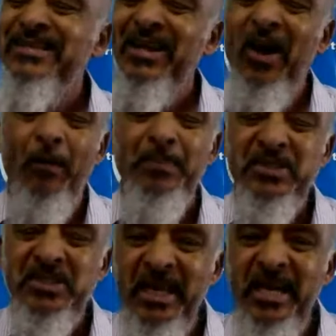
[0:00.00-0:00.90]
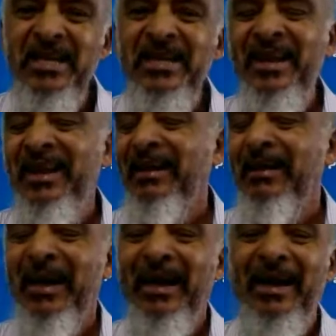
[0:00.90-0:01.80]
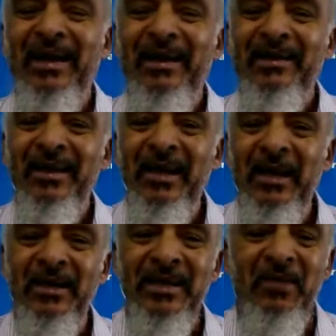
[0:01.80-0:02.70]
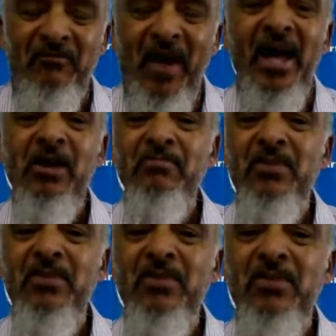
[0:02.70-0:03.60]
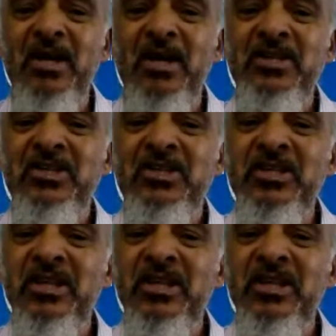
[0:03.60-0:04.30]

obscene environments.